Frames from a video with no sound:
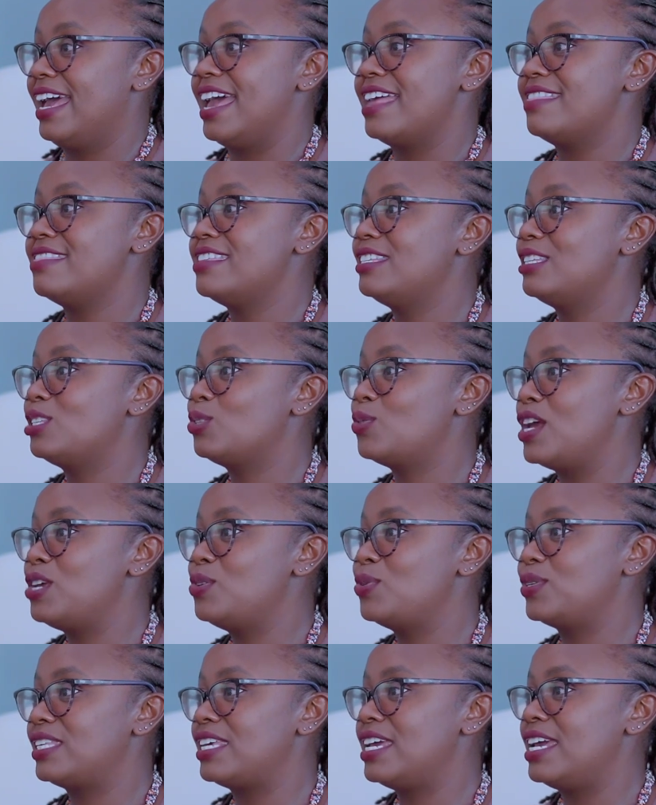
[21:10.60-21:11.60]
And this is where
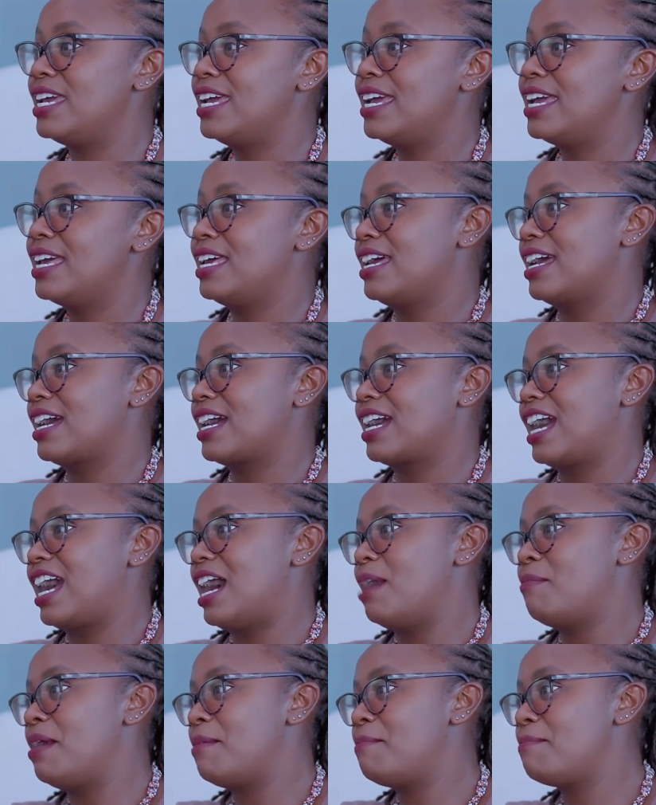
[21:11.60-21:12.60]
you say,
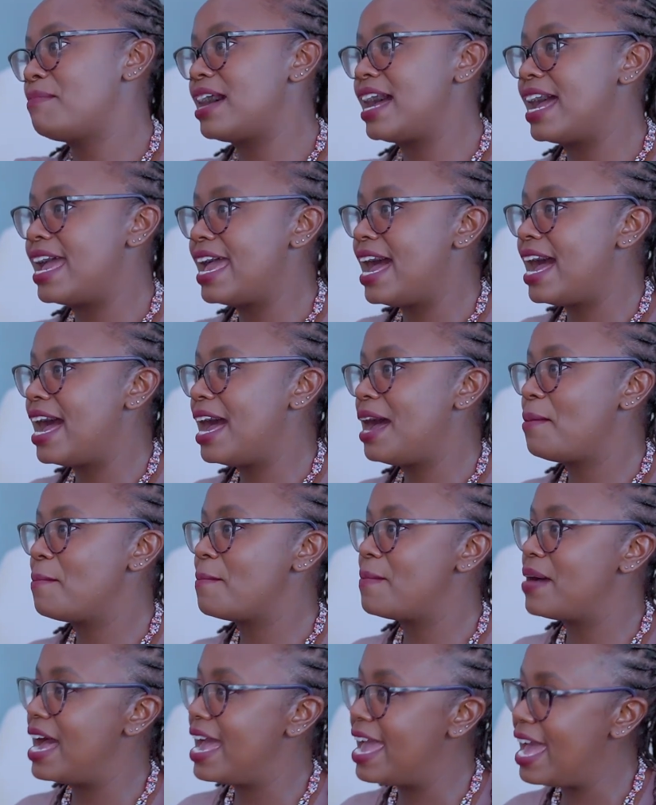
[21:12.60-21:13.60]
kama
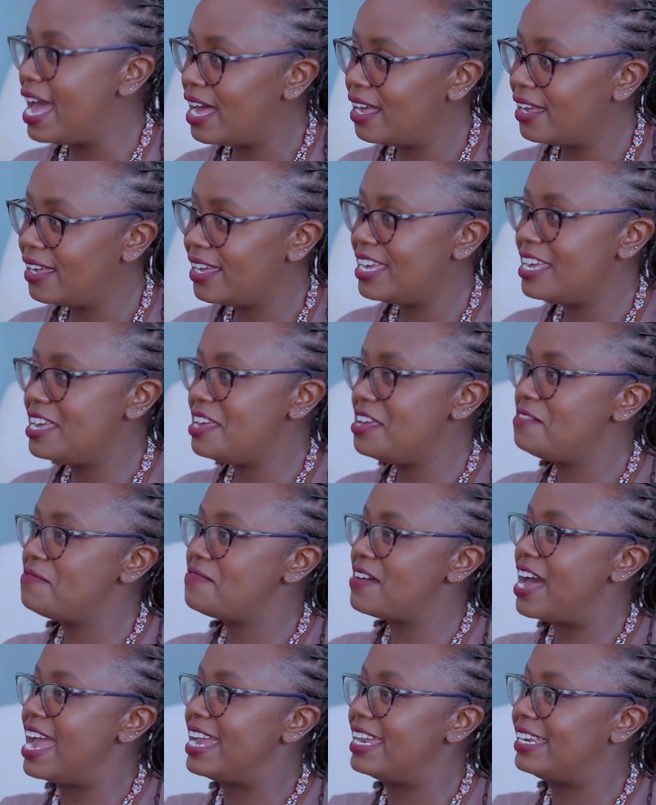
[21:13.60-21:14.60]
mbaya,
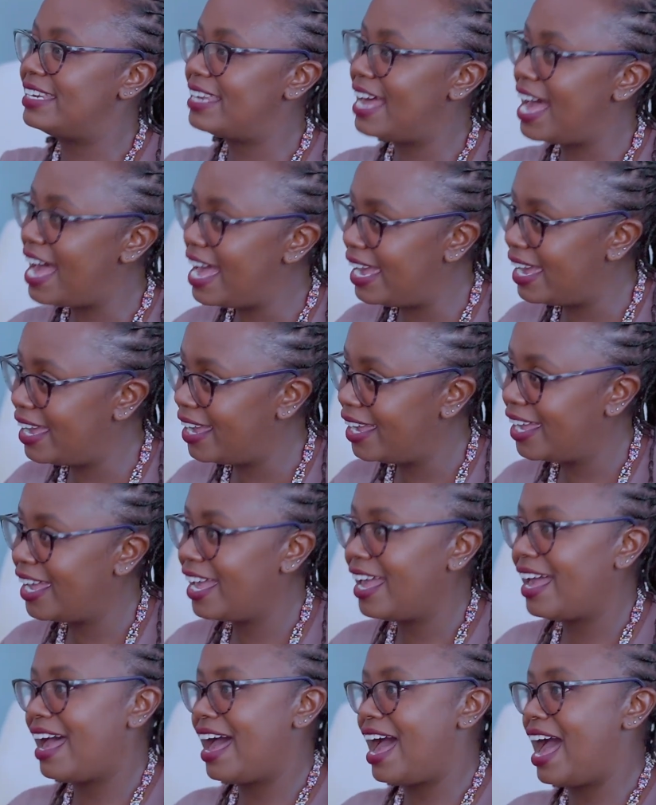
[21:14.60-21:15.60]
if I die,
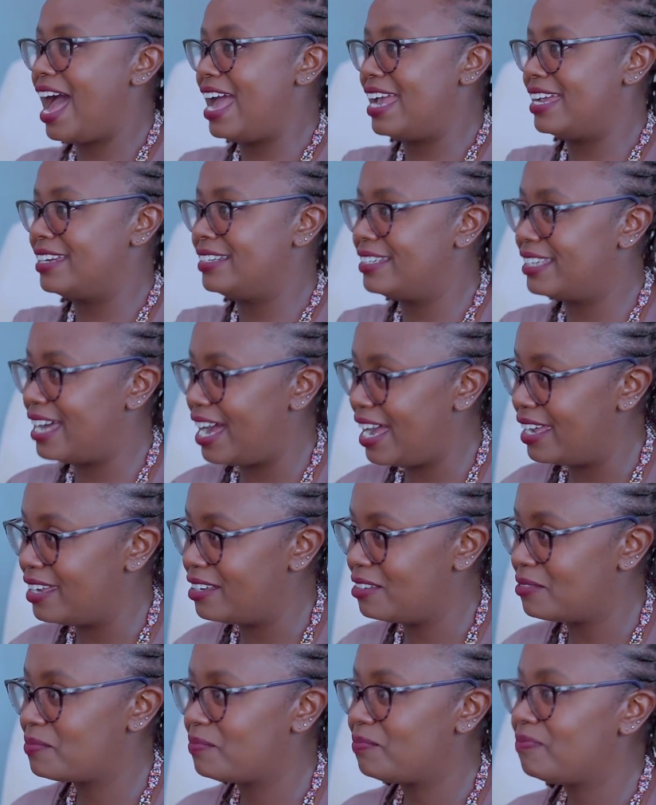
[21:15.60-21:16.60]
I
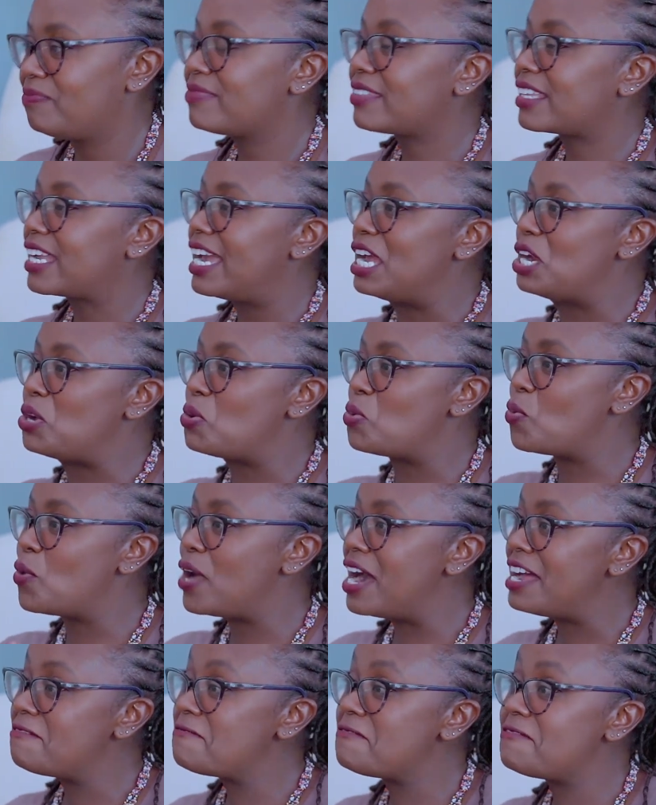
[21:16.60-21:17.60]
die. And
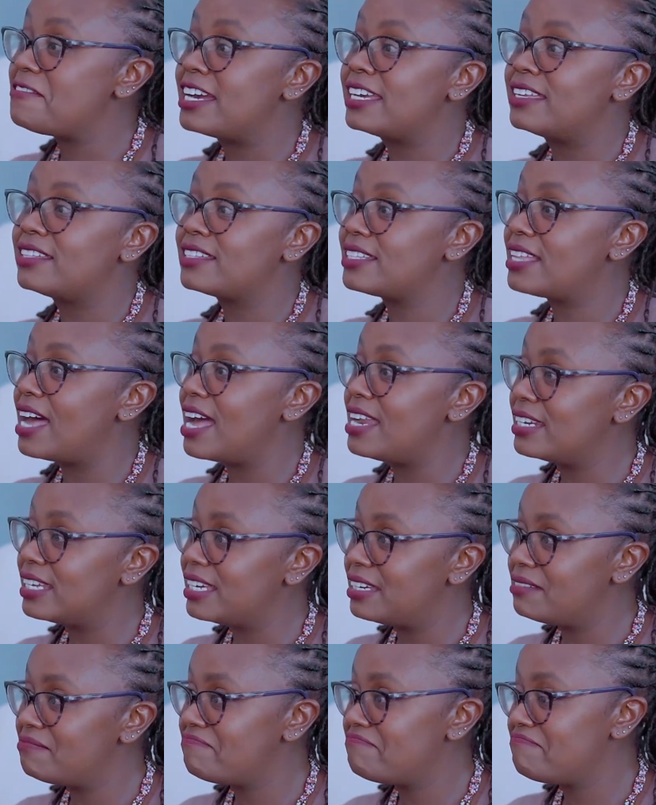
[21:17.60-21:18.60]
one fine
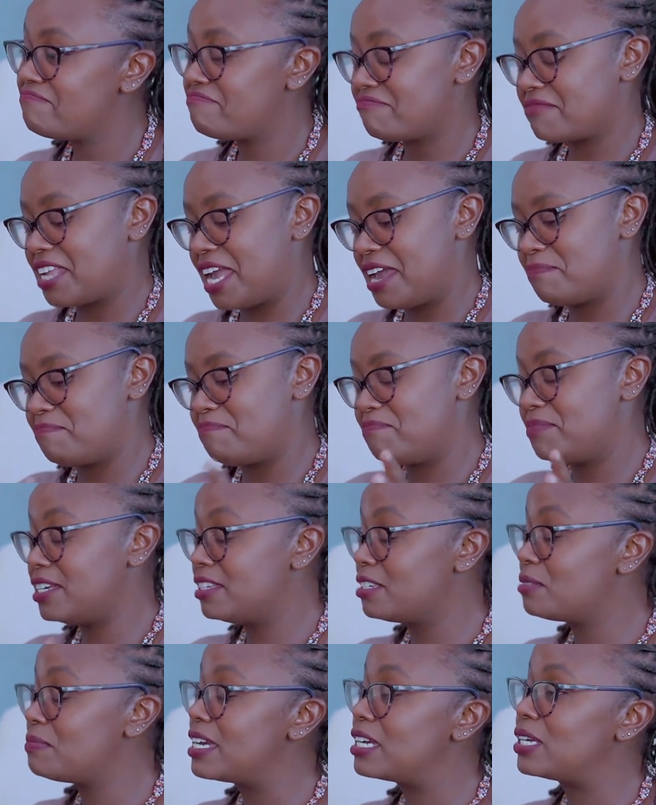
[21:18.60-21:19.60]
Sunday, I
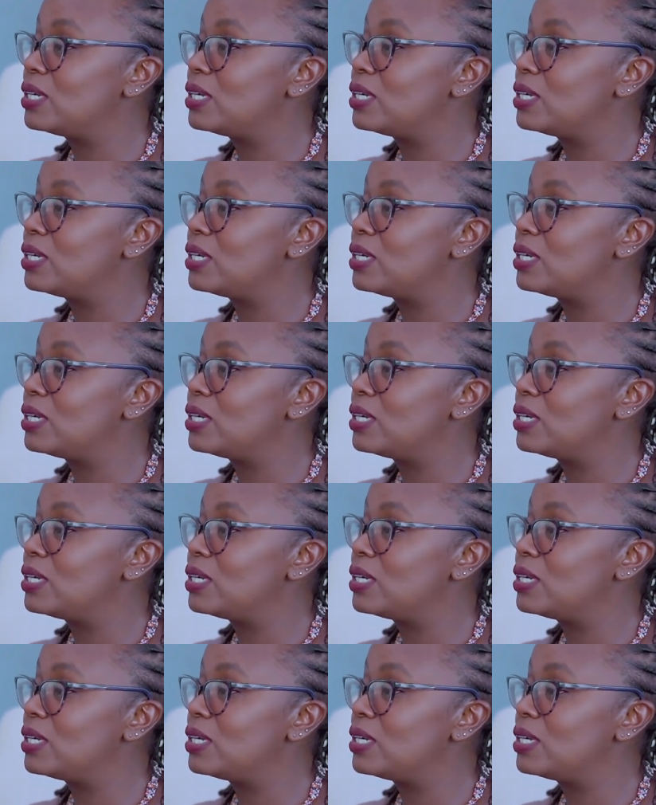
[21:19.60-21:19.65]
picked my